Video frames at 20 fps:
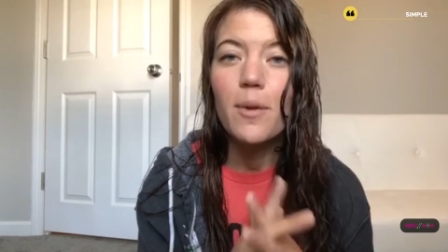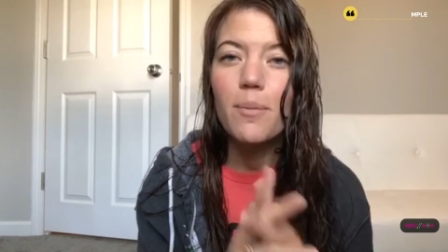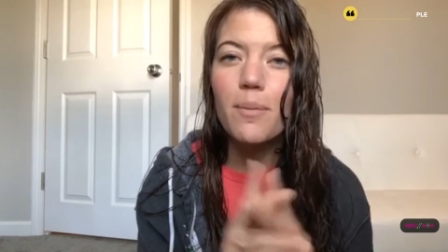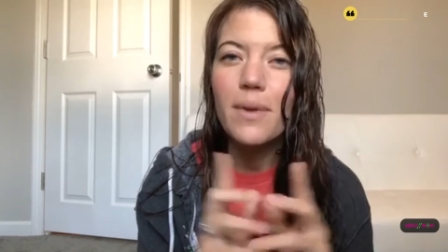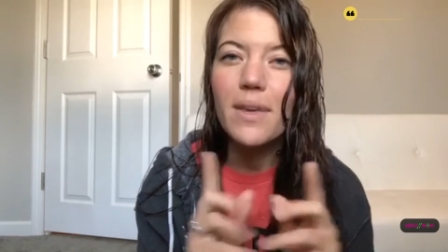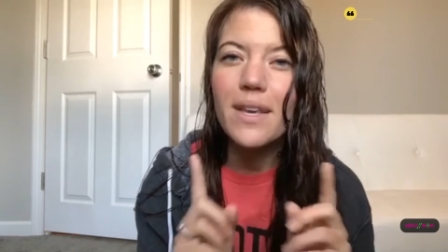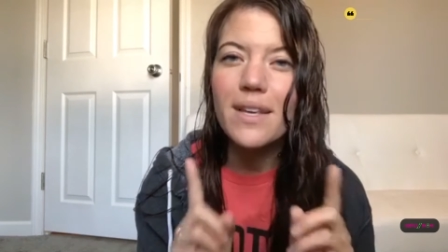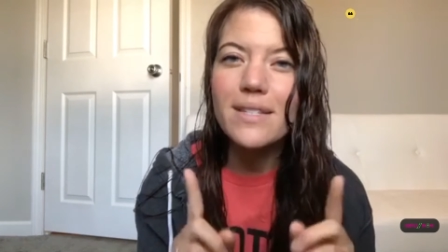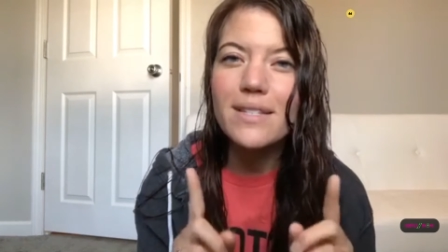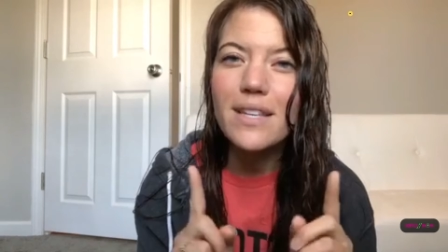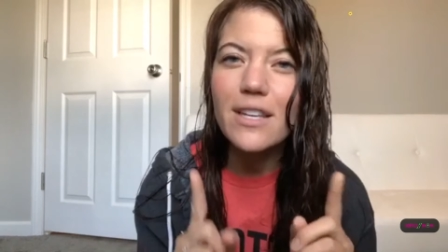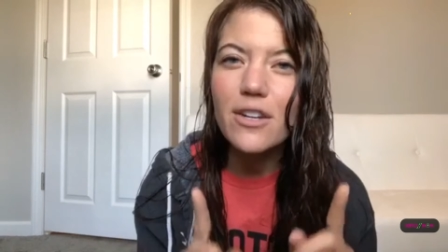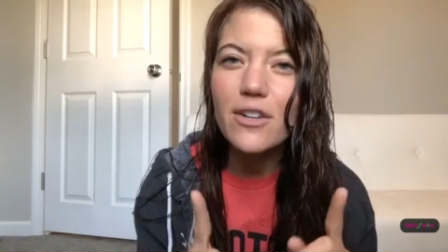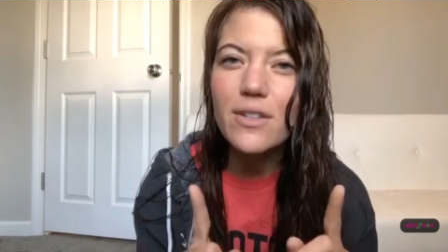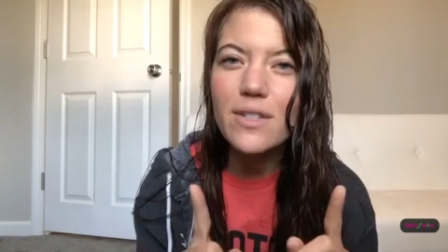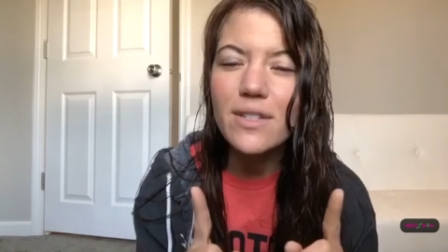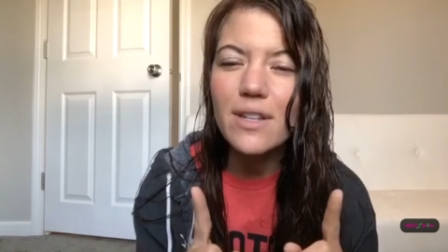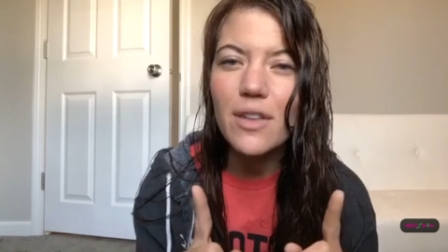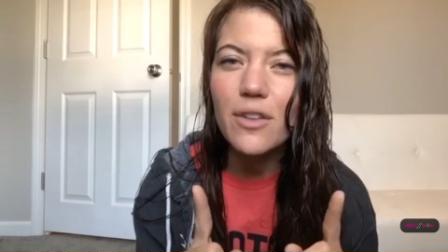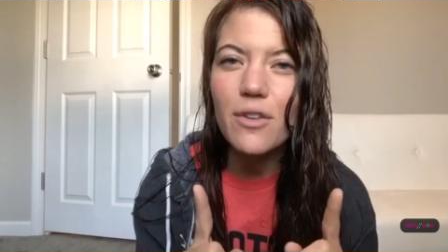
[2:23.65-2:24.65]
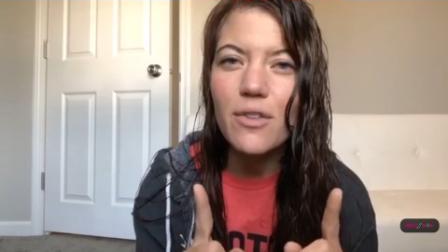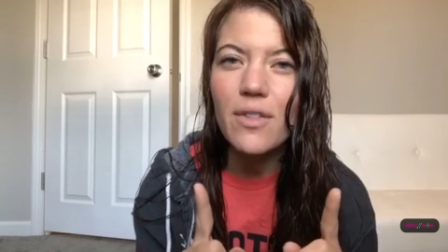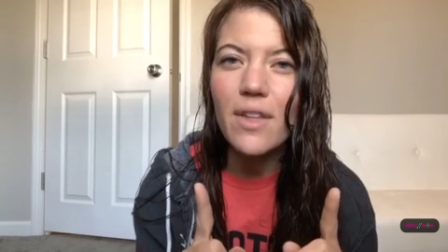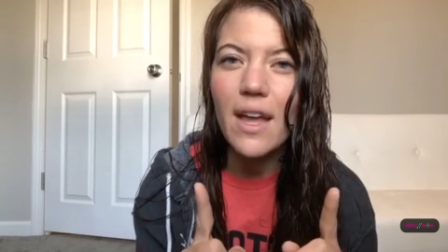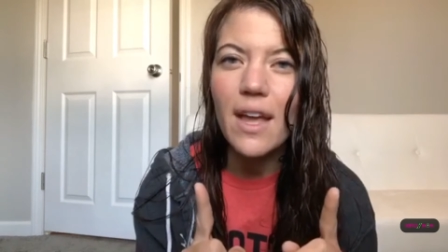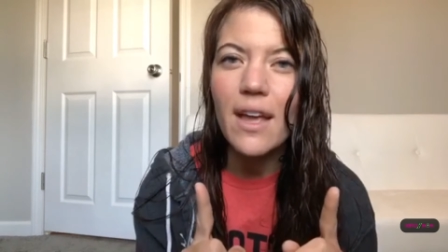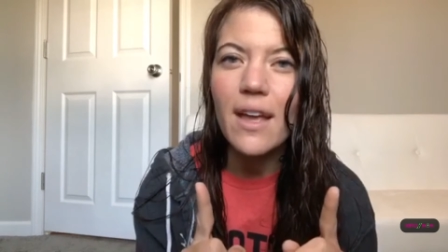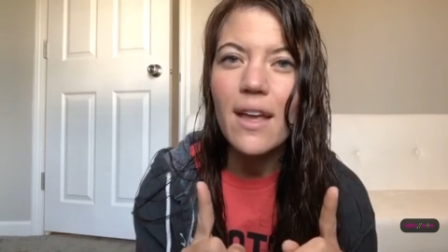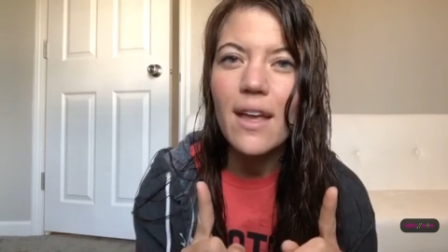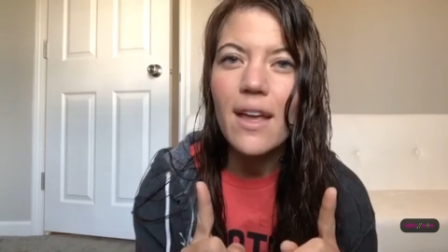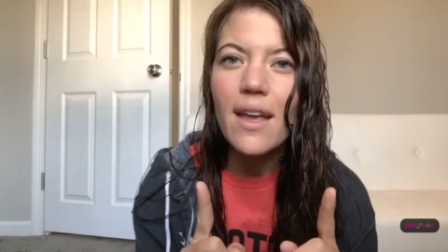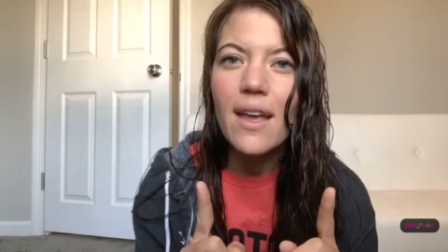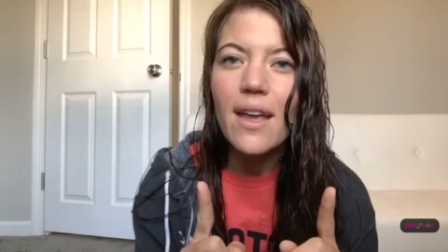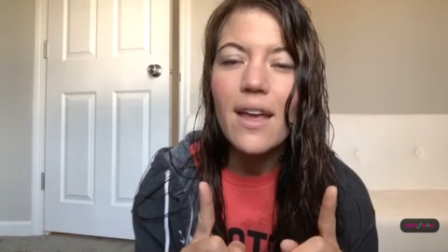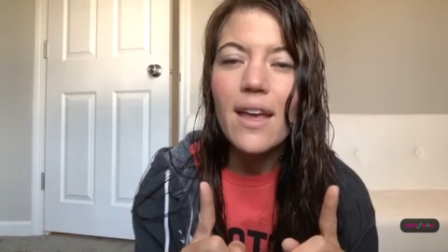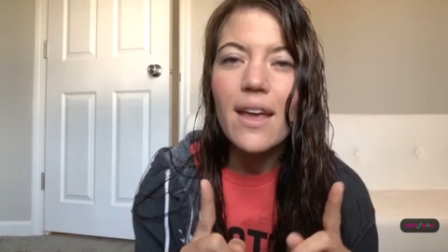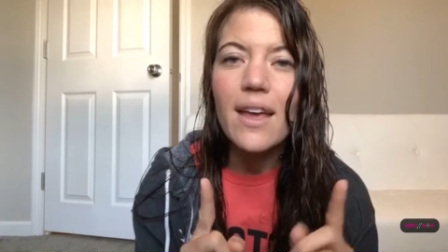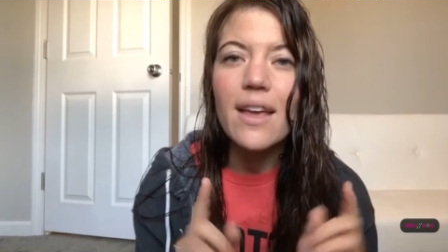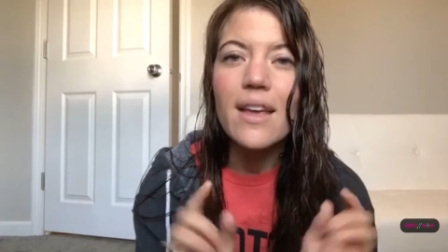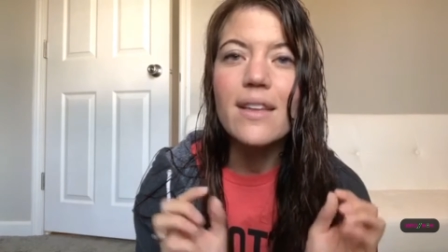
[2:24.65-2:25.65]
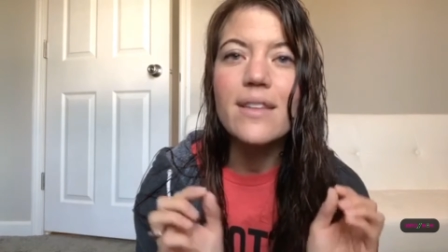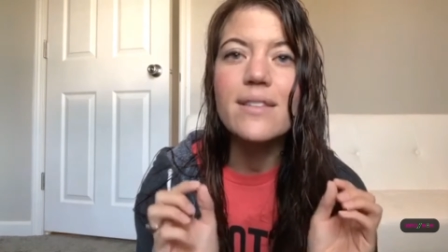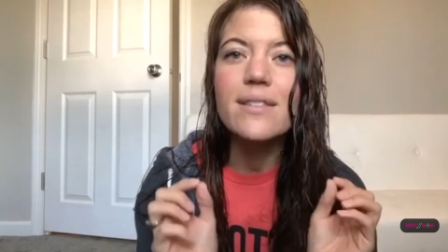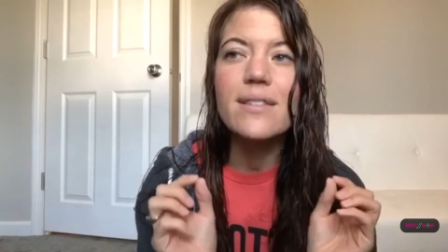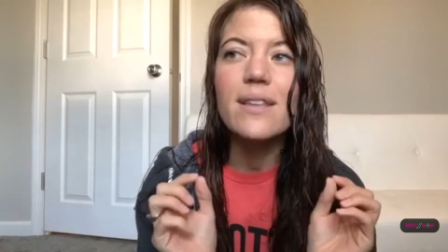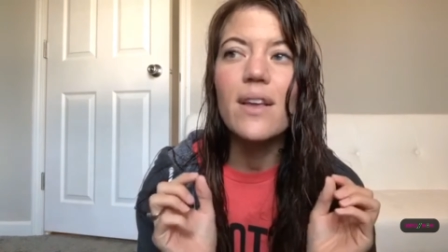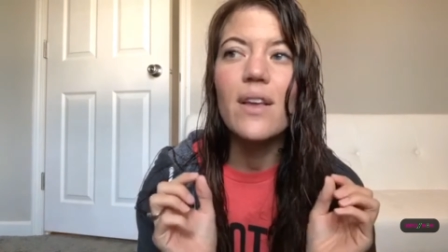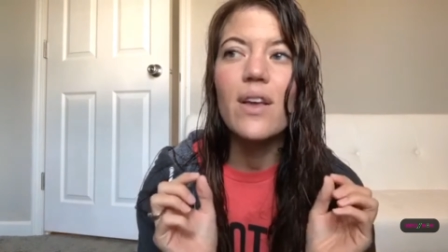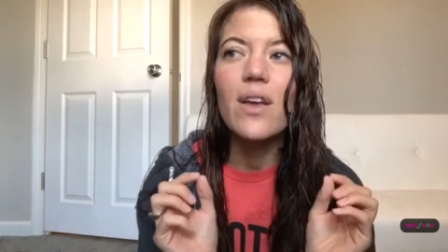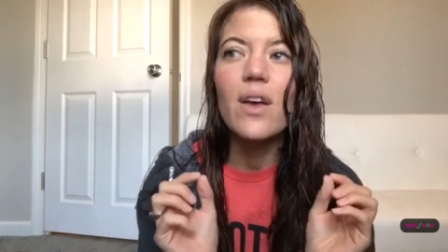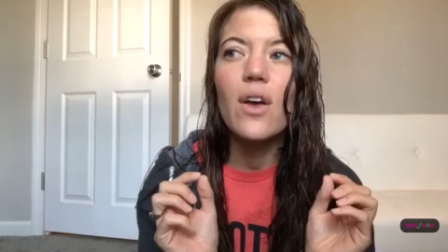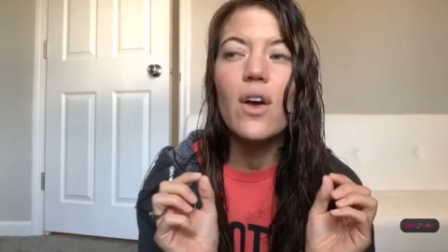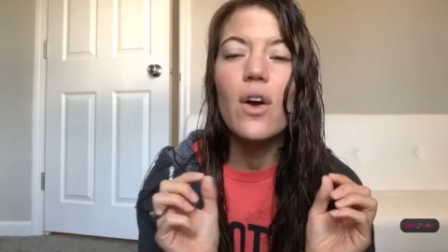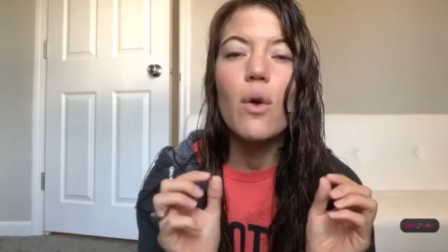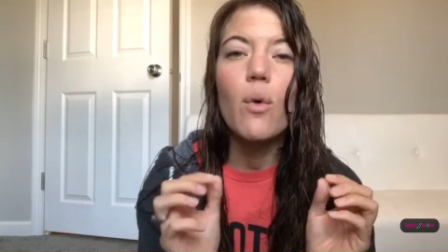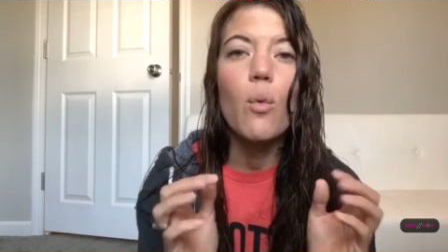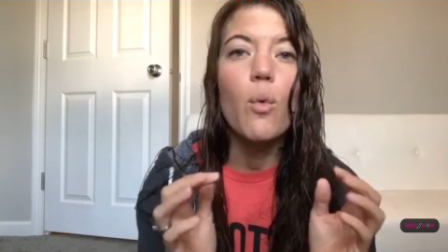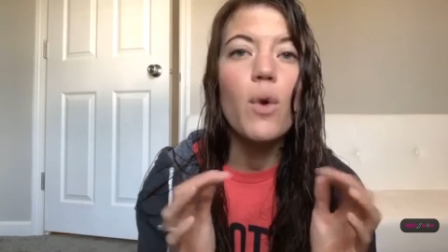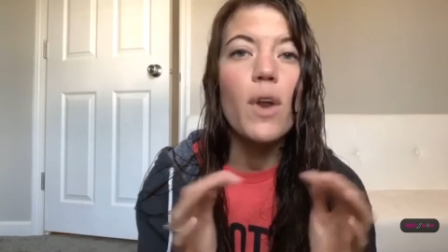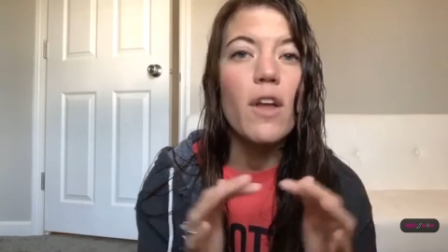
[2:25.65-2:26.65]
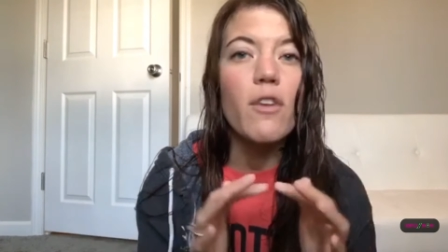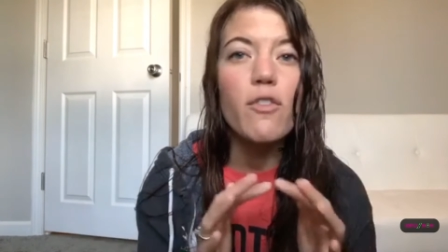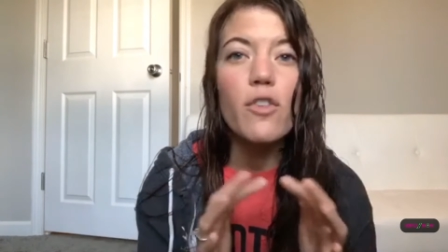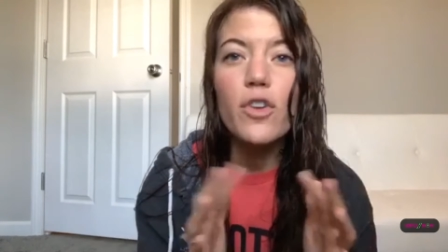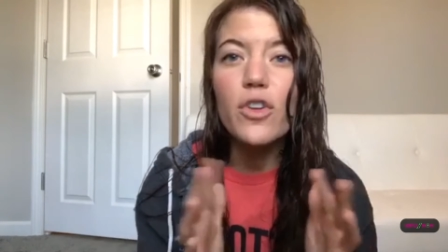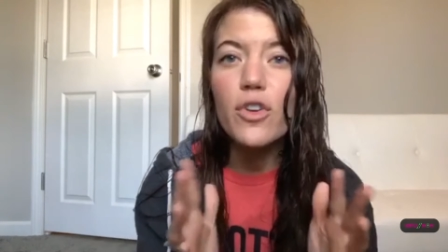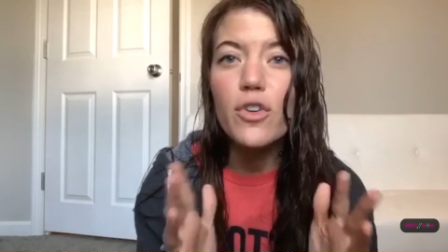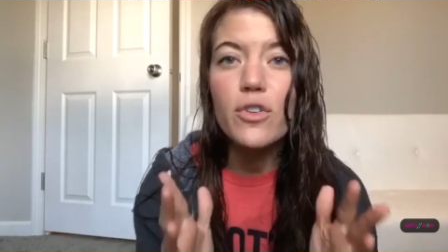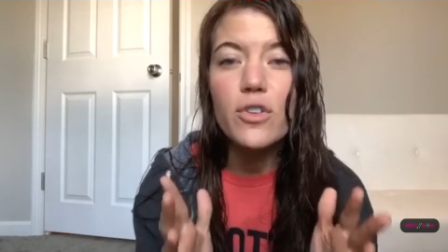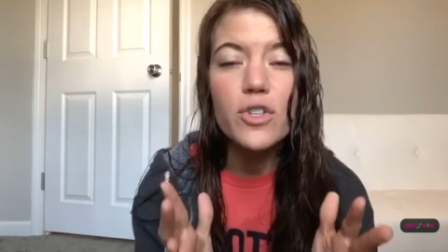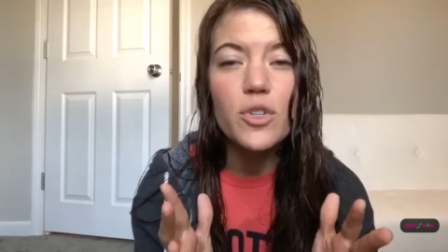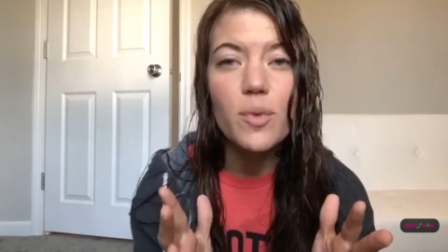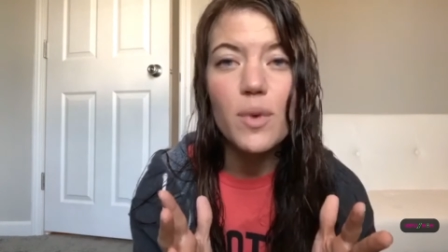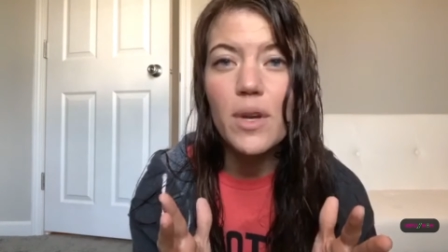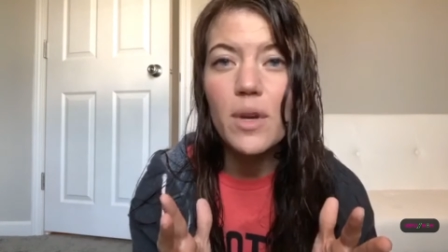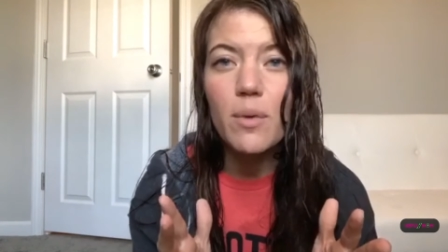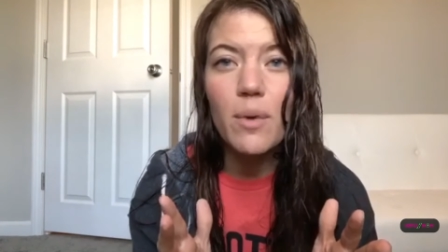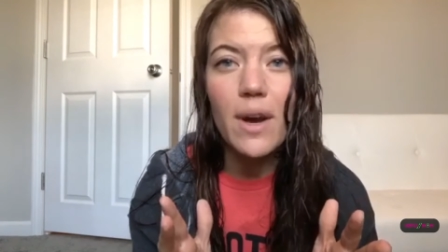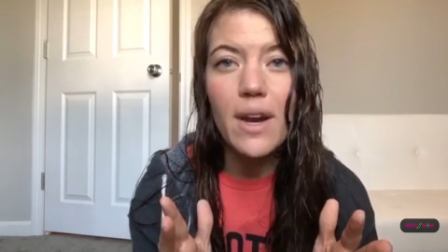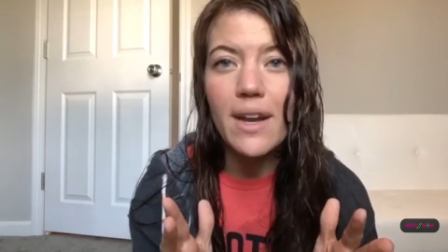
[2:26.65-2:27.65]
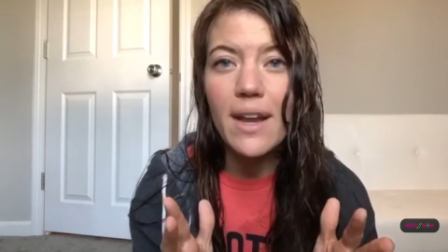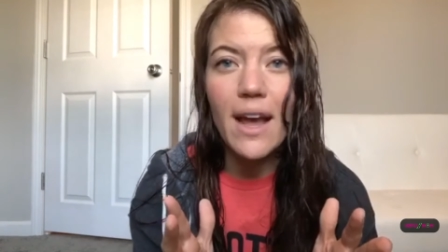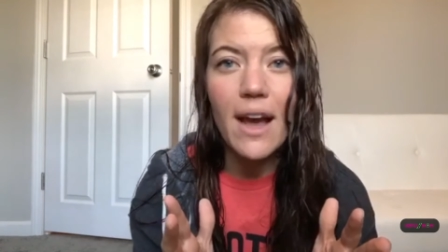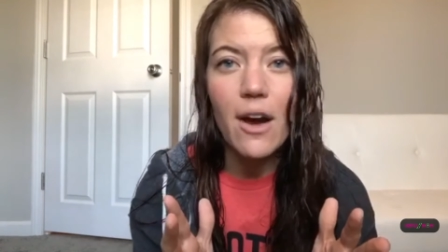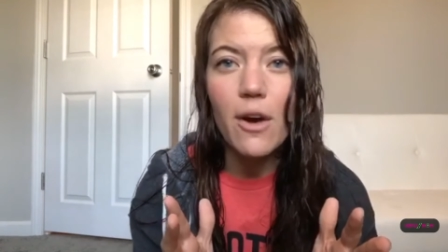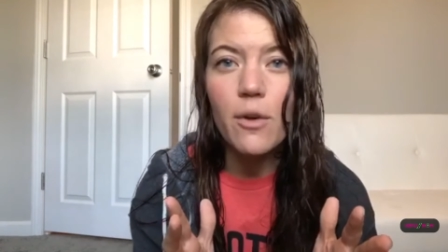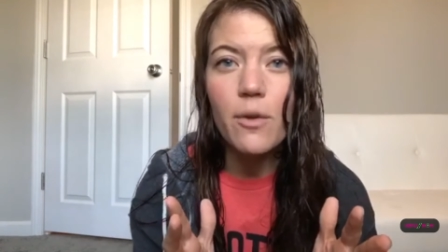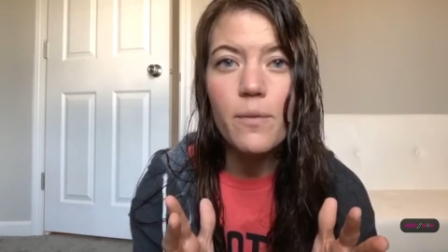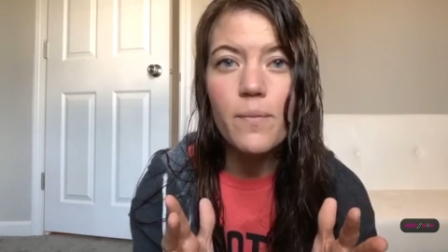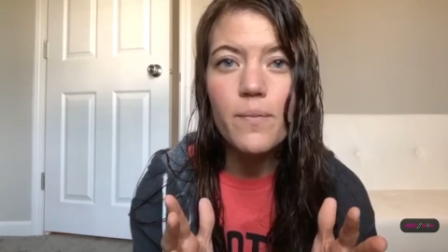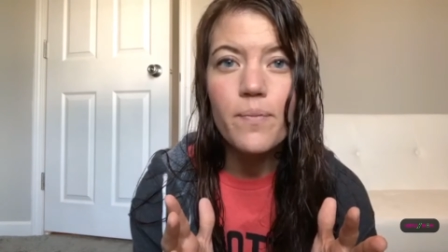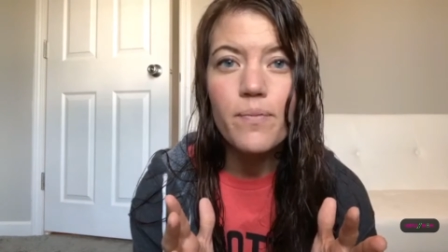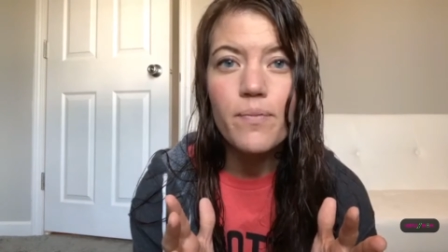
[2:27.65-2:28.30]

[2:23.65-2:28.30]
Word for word: Because here's another thing is whatever you're doing right now,